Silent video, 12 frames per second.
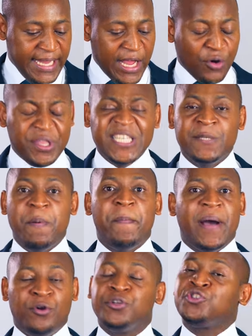Now, these
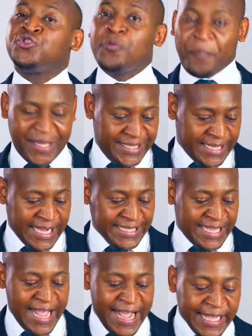people are not
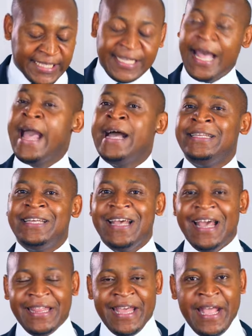superstars. They get tired,
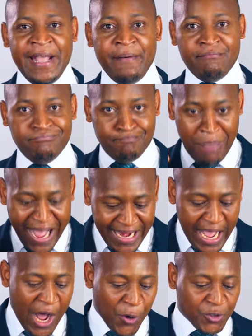they burn
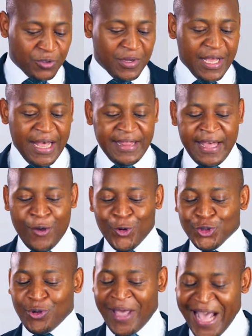out, they
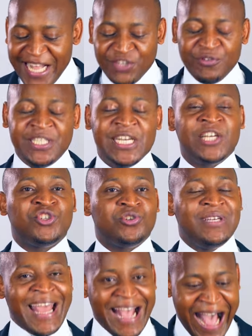also hate
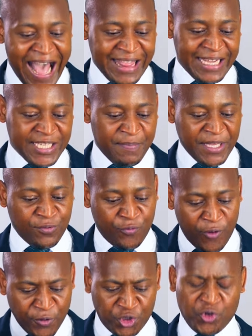rejection like others, but
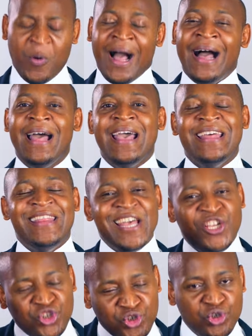for sure,
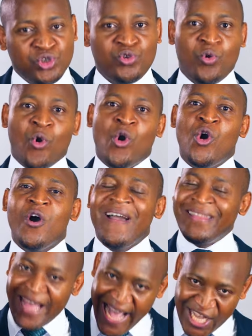they choose to go
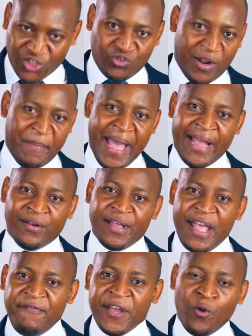the extra mile,
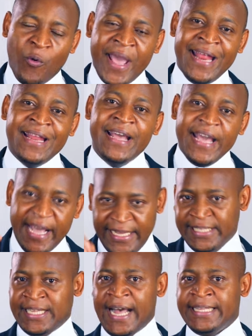even when
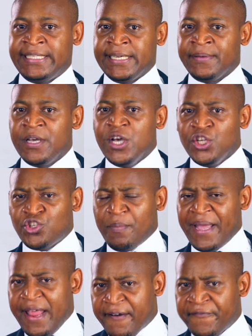it is hurting. So
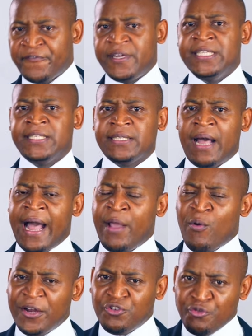my dear friends, I
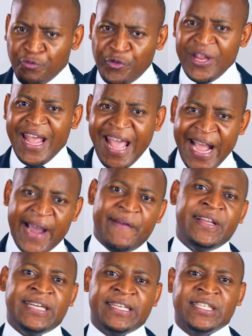want to really
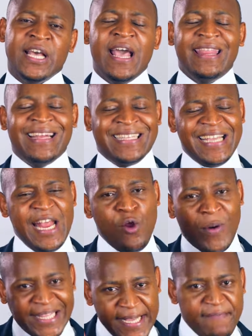encourage us that in
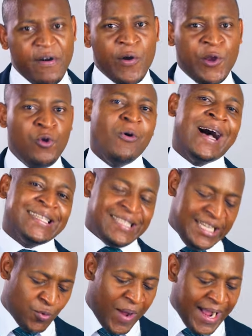whatever we do as
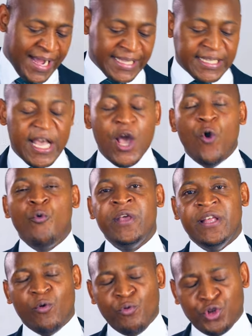networkers,
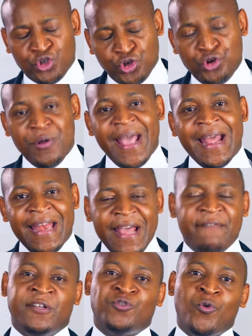we should
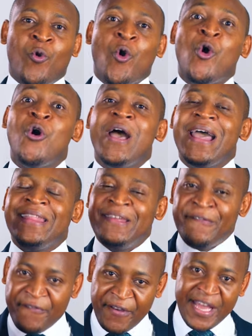endeavor to go
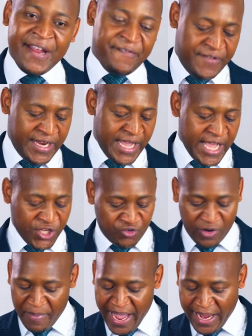the very, very
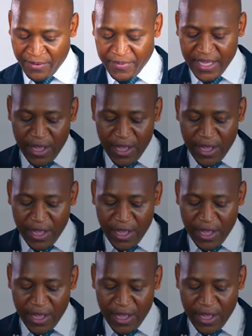extra mile.